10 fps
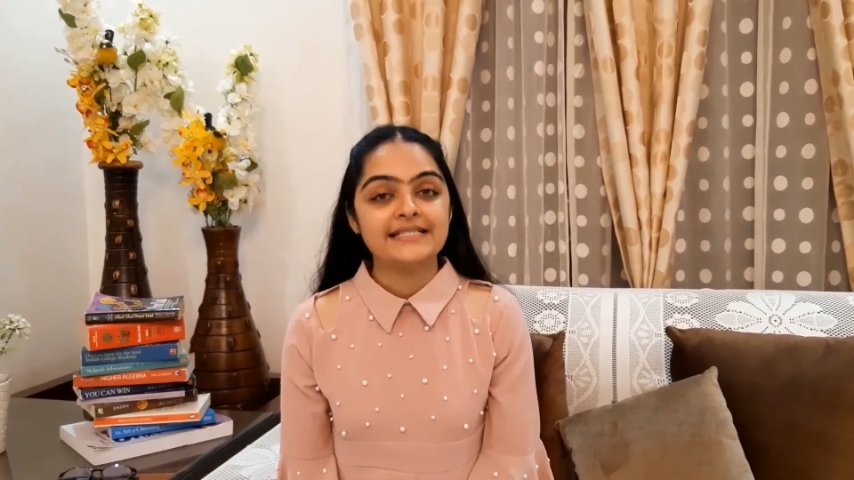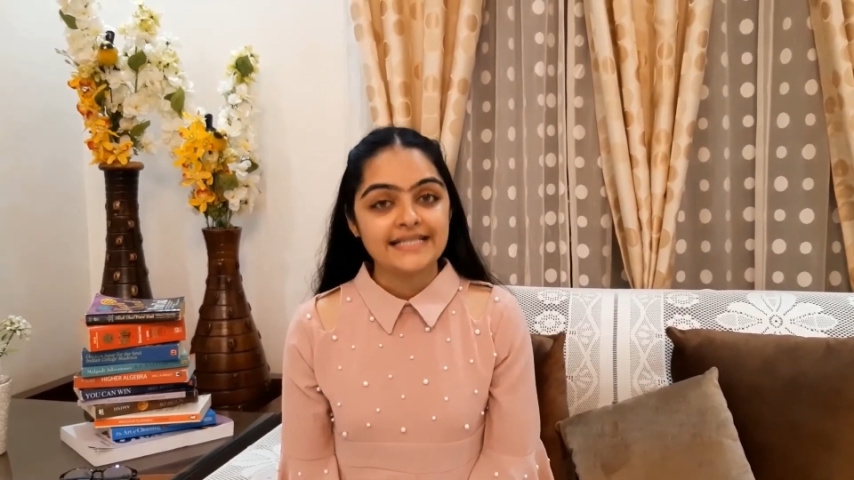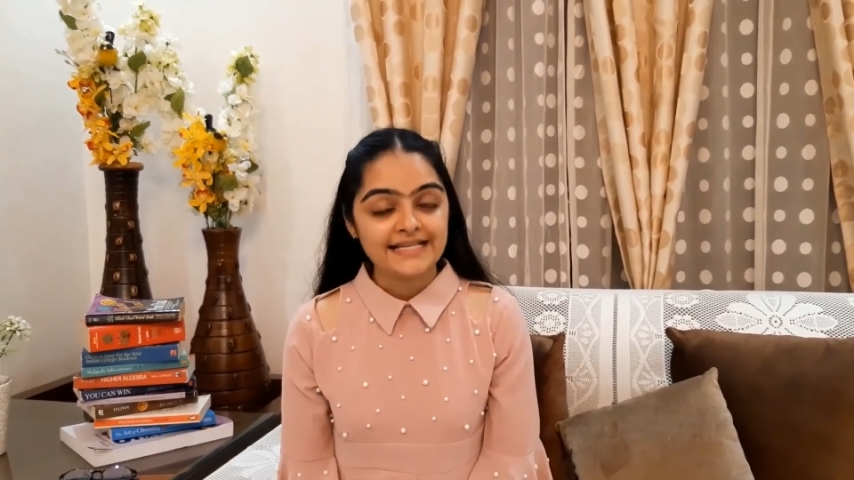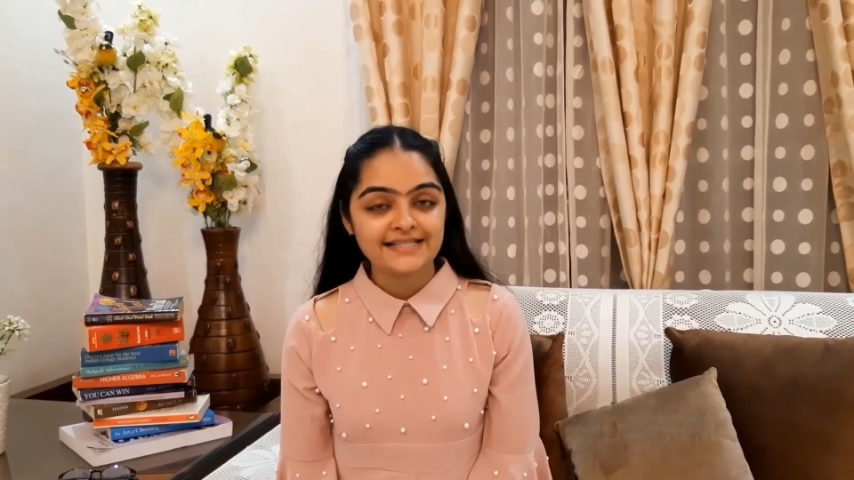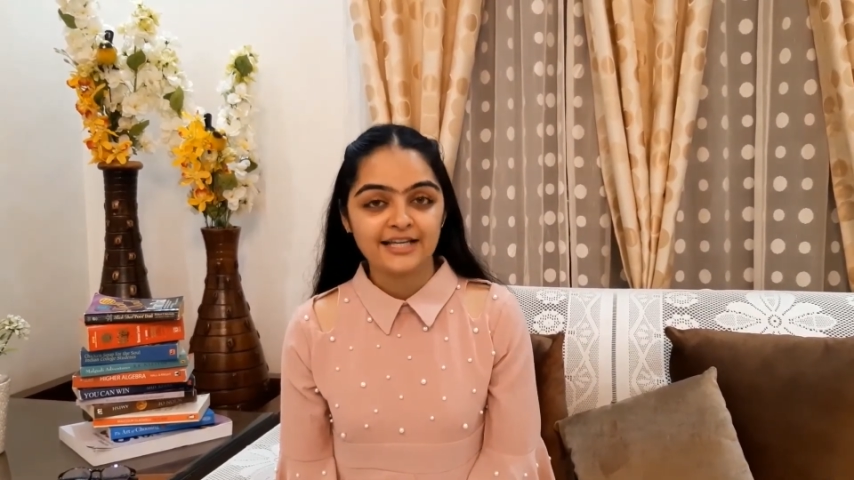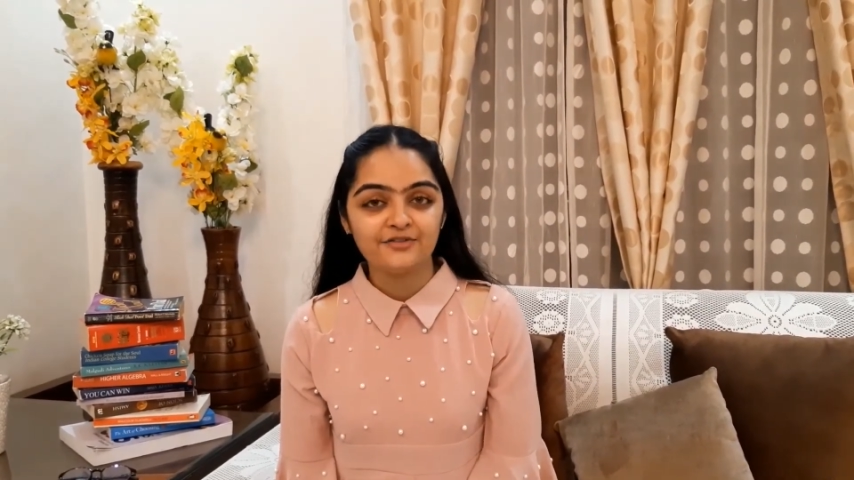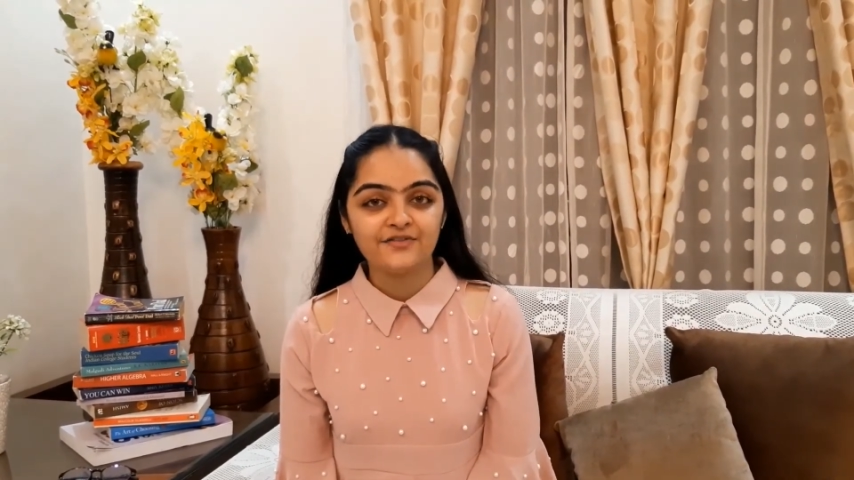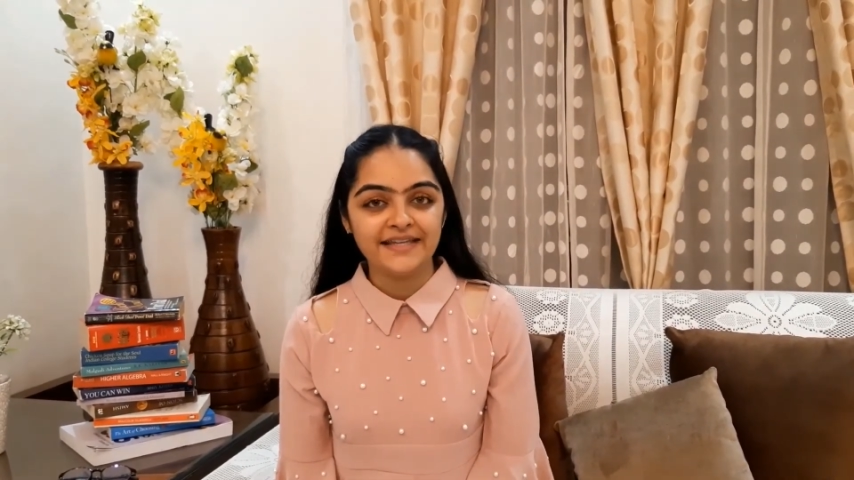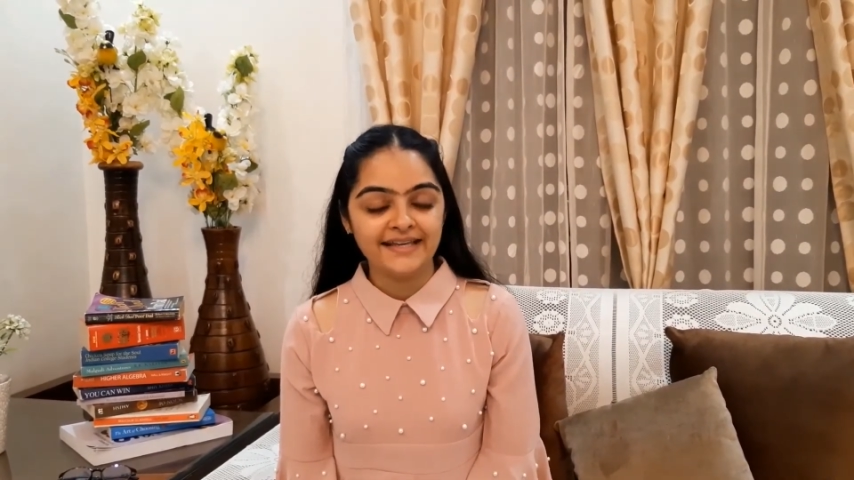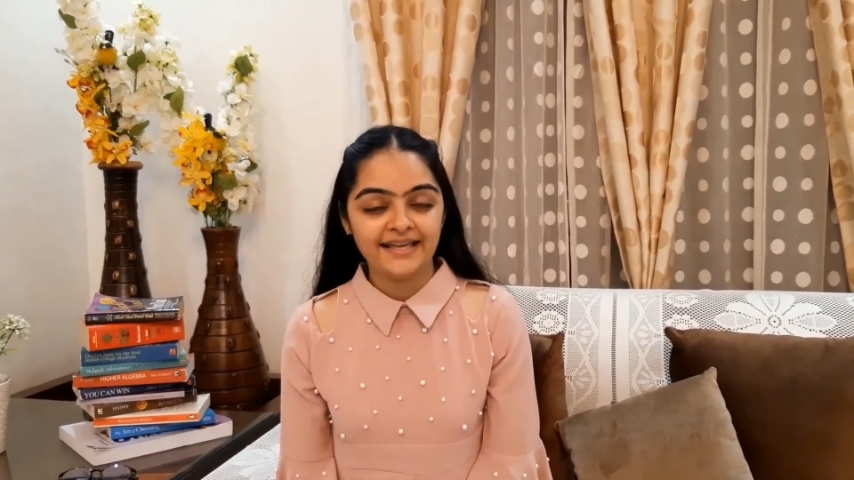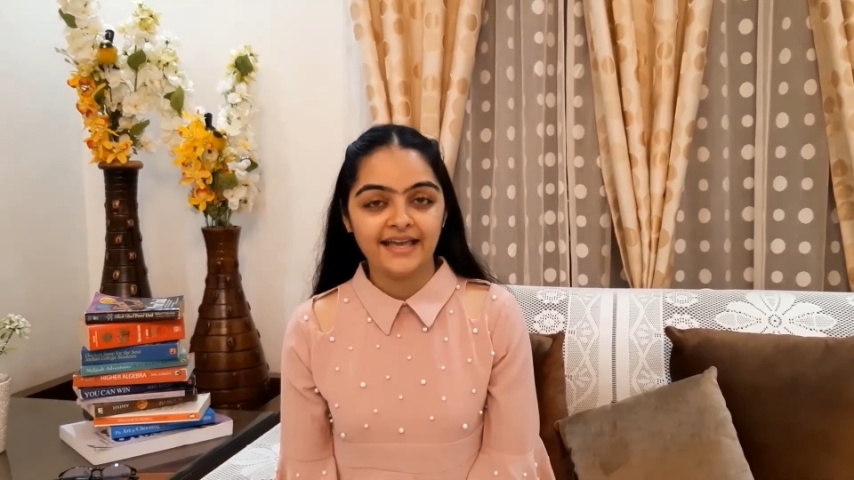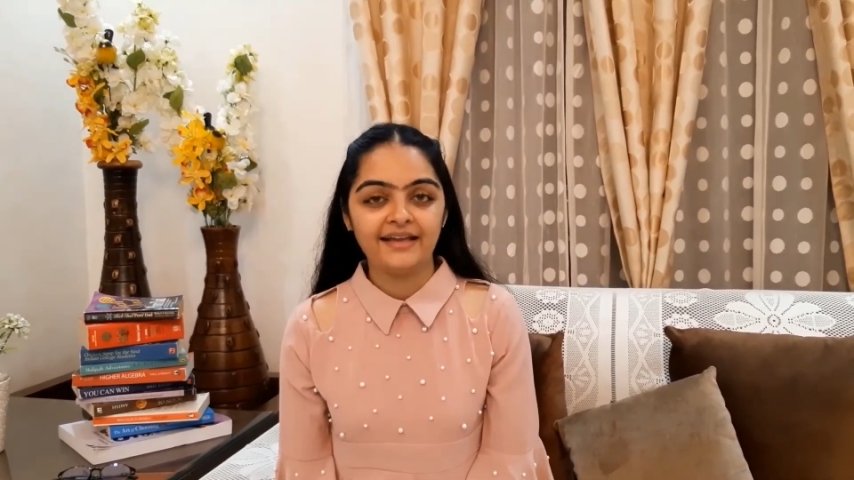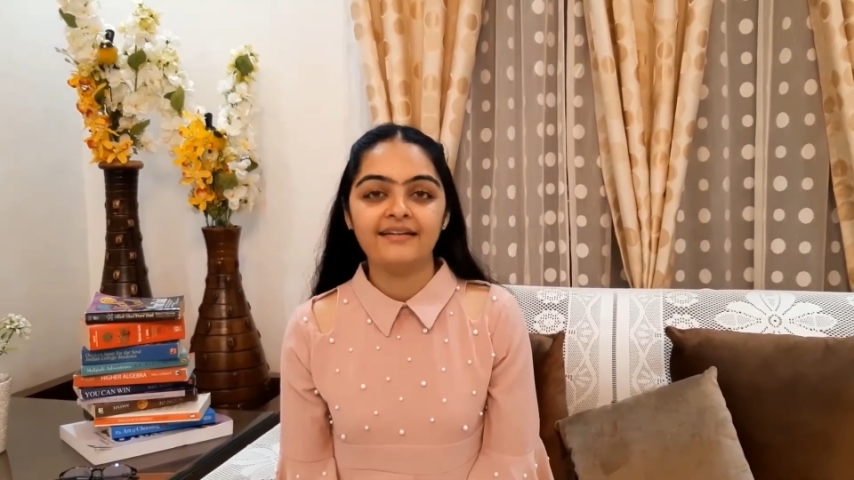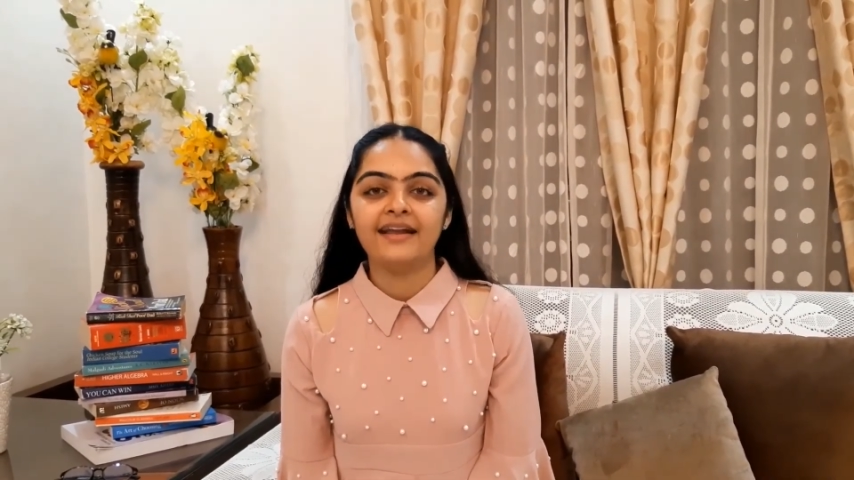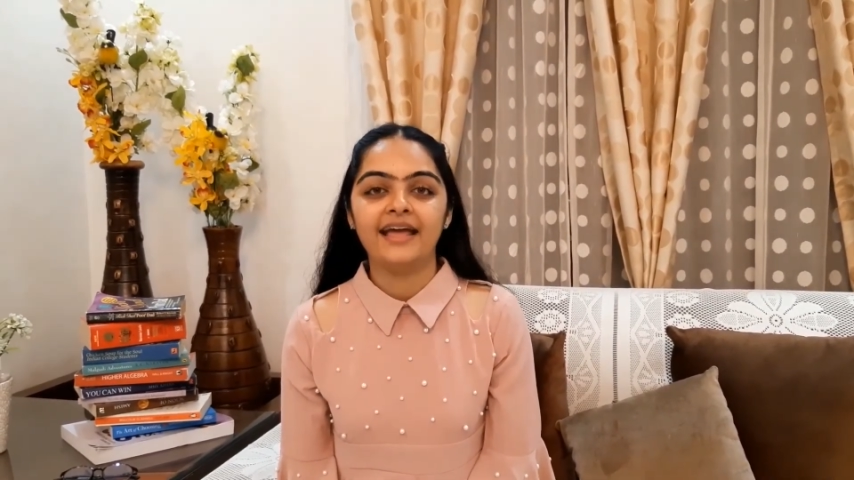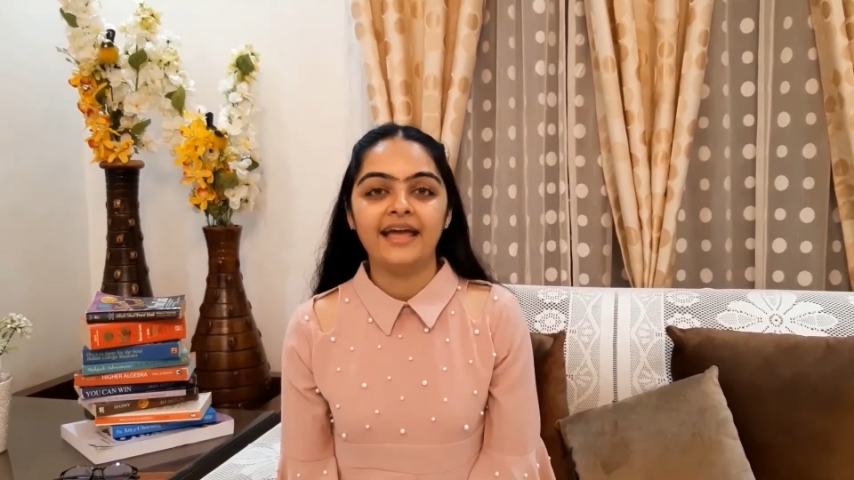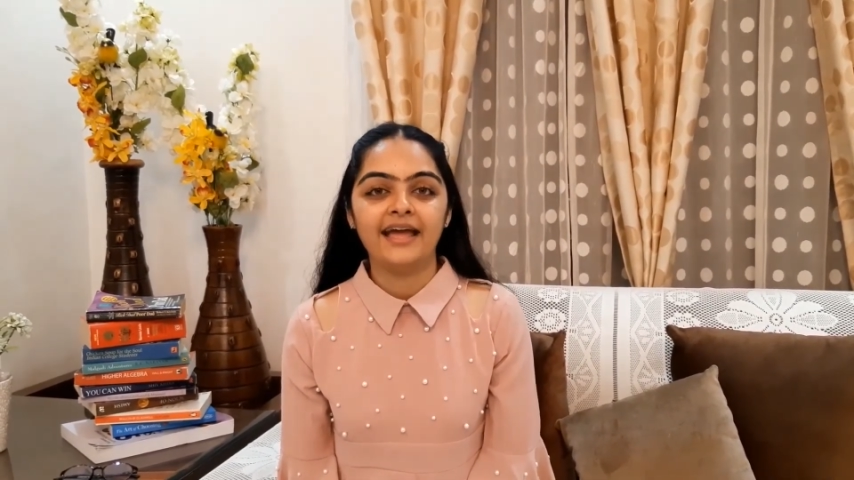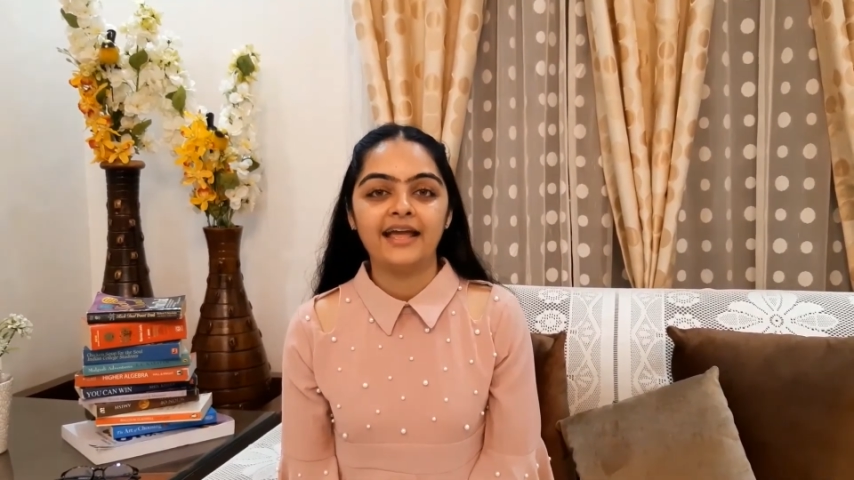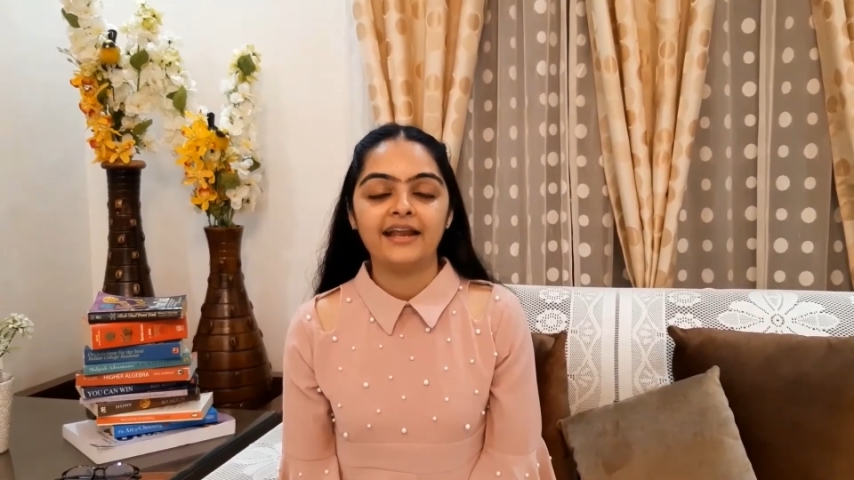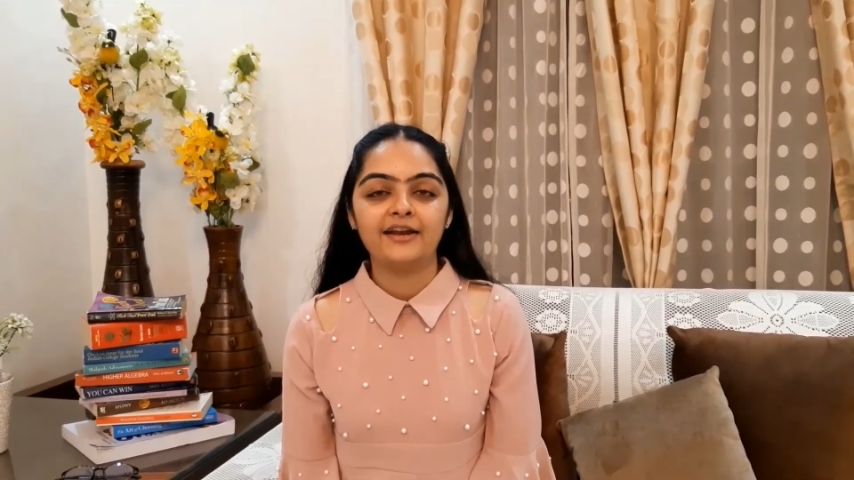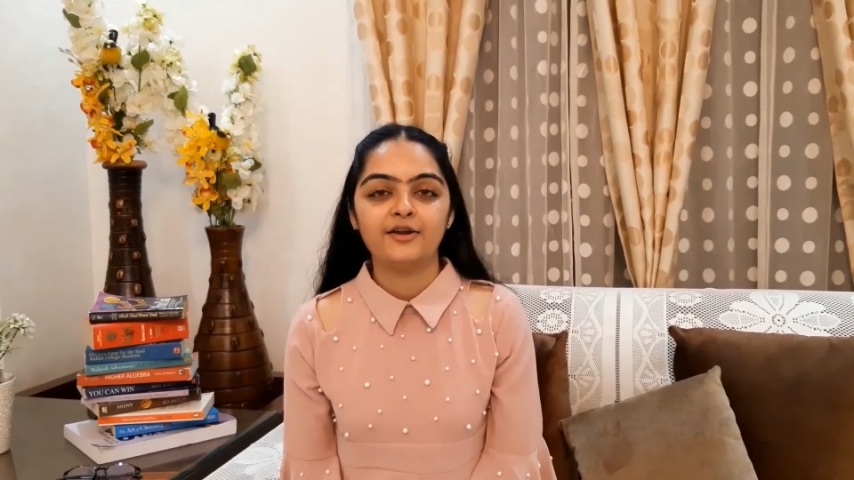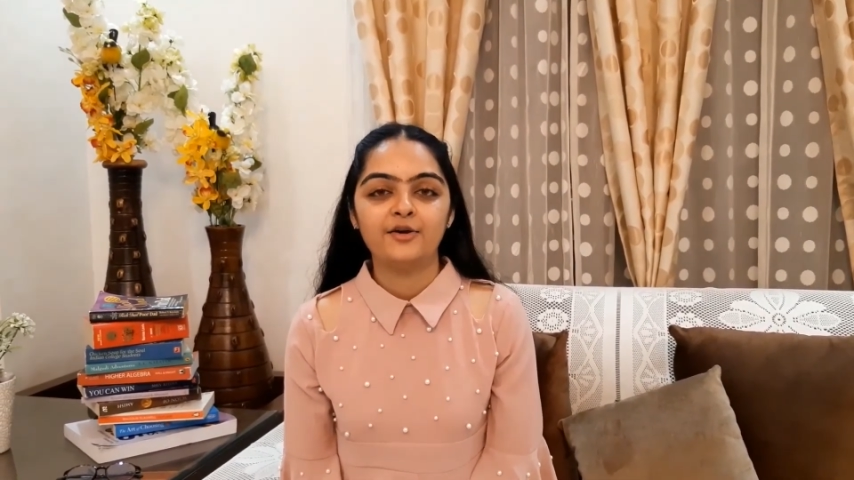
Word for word: Stay safe, take care, and